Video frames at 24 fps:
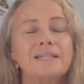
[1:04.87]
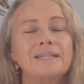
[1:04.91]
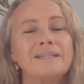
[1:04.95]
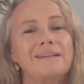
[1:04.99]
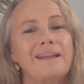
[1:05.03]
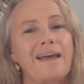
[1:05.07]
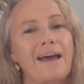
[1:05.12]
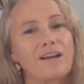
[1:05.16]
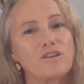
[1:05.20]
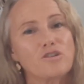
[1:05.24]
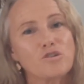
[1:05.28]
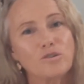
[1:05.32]

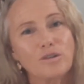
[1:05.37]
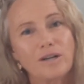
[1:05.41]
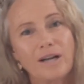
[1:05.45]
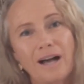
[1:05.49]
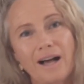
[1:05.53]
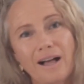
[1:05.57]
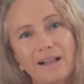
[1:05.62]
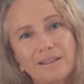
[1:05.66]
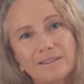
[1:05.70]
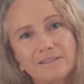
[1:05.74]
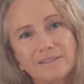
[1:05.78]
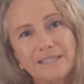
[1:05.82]
natural
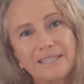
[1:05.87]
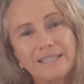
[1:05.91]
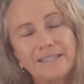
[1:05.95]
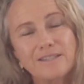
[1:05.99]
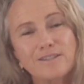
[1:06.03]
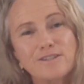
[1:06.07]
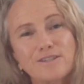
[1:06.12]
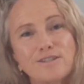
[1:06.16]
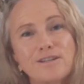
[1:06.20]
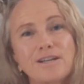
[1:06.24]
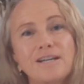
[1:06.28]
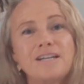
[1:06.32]

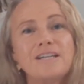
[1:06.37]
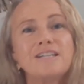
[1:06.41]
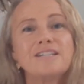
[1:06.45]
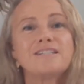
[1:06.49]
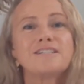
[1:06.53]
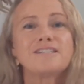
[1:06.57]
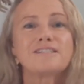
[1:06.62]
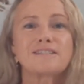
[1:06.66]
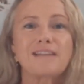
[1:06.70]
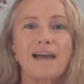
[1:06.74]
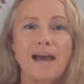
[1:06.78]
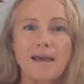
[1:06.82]
colorings,
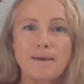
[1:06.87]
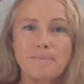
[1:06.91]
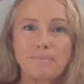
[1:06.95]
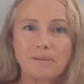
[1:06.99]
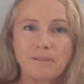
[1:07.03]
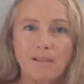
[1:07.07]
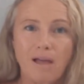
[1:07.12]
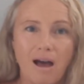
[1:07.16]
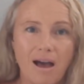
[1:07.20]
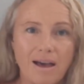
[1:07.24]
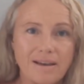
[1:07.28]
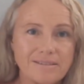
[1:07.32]

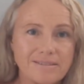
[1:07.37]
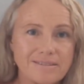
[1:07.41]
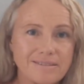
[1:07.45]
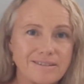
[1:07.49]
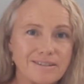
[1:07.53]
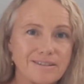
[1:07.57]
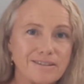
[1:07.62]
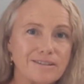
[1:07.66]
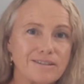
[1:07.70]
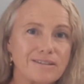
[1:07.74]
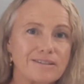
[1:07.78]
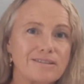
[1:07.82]

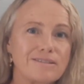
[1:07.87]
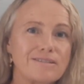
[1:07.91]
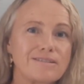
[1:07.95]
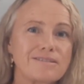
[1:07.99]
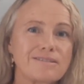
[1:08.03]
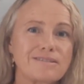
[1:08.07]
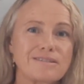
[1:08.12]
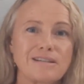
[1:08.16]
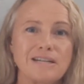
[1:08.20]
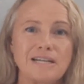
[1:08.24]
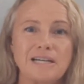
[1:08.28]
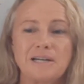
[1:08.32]

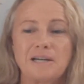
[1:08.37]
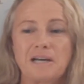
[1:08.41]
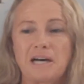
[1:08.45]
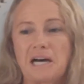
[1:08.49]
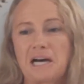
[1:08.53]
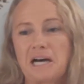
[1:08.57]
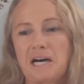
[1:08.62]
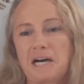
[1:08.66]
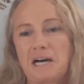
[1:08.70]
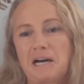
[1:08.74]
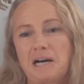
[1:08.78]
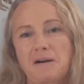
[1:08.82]
stabilizers,
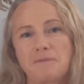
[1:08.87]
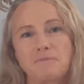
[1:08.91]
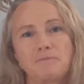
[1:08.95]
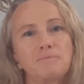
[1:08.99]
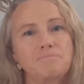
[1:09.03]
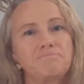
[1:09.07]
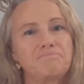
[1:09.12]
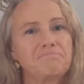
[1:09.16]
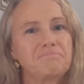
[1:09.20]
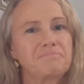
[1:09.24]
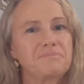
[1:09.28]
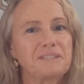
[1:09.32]

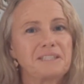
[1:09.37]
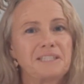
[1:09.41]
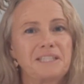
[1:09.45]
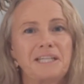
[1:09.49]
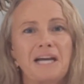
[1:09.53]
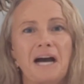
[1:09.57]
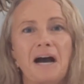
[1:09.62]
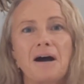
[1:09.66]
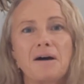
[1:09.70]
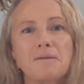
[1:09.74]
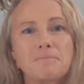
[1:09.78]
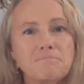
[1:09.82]

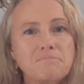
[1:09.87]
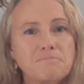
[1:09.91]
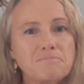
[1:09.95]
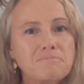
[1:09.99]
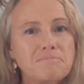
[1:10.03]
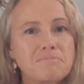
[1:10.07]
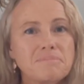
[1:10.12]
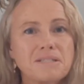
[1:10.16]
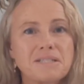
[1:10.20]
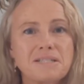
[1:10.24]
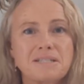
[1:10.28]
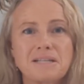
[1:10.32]

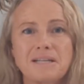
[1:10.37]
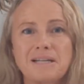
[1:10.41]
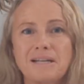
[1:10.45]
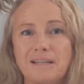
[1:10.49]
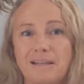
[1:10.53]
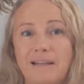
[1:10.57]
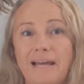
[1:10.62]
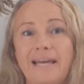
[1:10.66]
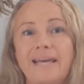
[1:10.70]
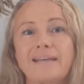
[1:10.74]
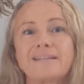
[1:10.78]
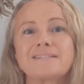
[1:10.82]
gums
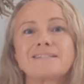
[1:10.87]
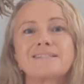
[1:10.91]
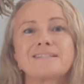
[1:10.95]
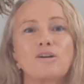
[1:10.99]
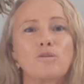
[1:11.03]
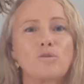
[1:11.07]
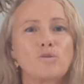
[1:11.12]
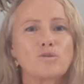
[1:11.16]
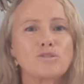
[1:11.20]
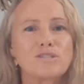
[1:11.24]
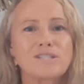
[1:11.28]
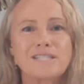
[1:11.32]

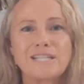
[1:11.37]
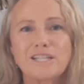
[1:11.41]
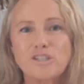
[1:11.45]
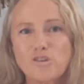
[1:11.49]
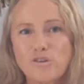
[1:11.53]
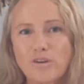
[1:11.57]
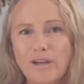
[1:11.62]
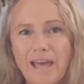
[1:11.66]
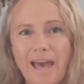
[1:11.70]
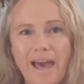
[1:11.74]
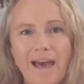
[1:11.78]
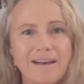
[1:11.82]
or
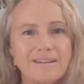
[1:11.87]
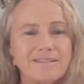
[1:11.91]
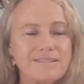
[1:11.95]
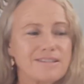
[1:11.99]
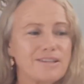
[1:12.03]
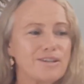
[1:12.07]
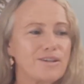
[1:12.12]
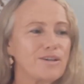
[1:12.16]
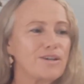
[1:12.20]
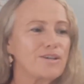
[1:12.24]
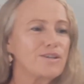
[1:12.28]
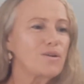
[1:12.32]
citric
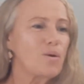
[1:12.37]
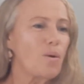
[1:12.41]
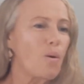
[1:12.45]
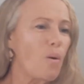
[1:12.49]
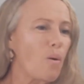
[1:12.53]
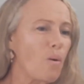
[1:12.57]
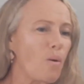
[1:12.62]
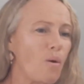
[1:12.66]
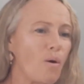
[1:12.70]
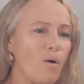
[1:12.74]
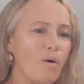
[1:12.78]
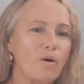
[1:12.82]
acid
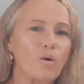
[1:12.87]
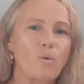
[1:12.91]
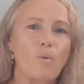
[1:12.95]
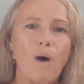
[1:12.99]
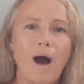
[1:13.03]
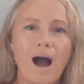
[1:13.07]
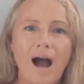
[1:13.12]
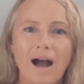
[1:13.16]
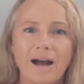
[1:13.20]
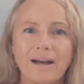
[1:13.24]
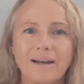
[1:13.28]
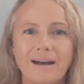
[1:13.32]
or
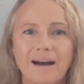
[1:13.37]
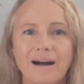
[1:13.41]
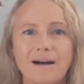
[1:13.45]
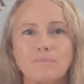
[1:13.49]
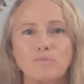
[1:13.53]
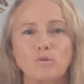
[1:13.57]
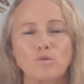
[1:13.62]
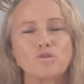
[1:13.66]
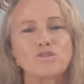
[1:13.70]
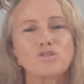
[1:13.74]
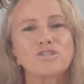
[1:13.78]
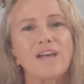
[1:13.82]
guar gum
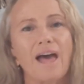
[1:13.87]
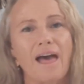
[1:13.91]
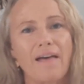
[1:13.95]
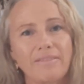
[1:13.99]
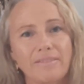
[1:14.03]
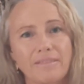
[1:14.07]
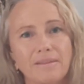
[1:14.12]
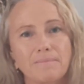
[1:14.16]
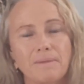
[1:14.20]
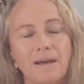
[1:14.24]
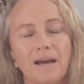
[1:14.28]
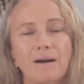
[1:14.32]
or
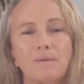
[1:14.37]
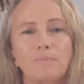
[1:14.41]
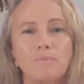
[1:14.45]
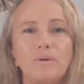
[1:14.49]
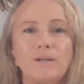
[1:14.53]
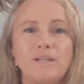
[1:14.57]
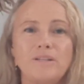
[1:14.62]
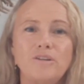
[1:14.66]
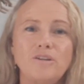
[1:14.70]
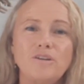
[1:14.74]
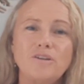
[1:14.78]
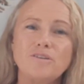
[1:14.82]
xanthan gum,
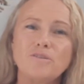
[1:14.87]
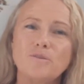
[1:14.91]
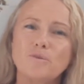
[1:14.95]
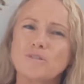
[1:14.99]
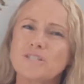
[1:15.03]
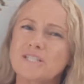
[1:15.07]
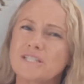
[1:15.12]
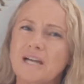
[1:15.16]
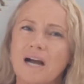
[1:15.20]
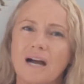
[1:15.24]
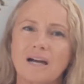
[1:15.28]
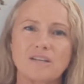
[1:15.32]
when you
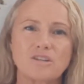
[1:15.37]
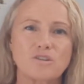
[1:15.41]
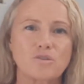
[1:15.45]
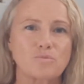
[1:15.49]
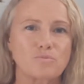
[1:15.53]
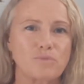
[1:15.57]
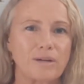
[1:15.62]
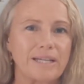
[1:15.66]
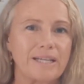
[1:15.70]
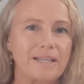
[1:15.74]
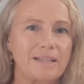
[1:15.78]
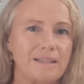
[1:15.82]
start to
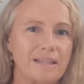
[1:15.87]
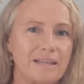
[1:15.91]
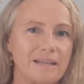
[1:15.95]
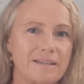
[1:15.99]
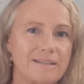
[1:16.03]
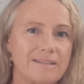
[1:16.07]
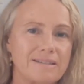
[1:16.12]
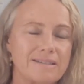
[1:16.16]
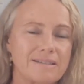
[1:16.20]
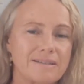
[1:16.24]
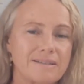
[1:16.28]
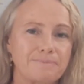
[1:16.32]
read
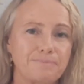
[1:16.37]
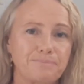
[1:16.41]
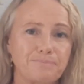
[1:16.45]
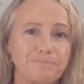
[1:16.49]
this,